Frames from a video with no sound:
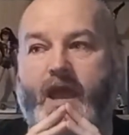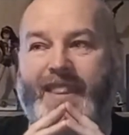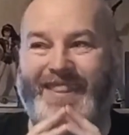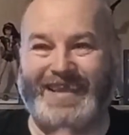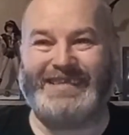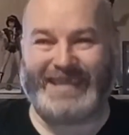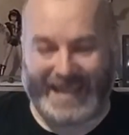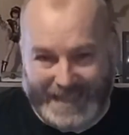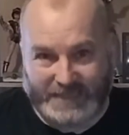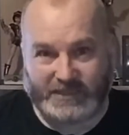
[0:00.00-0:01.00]
this
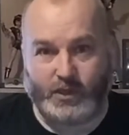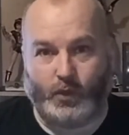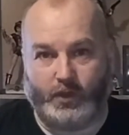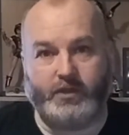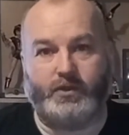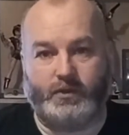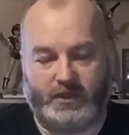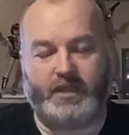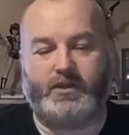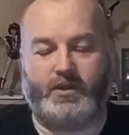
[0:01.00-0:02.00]
is going to
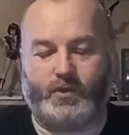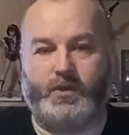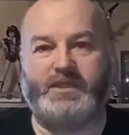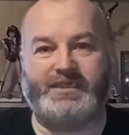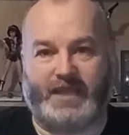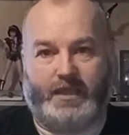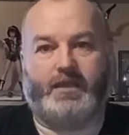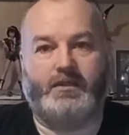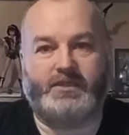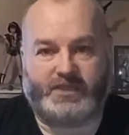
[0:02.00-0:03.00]
lead to a
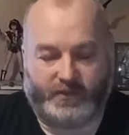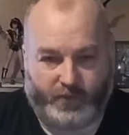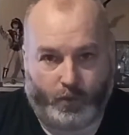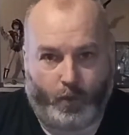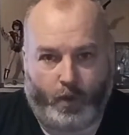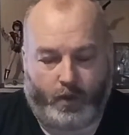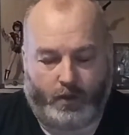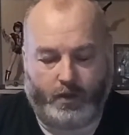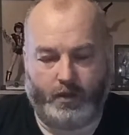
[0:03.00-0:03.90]
second civil war.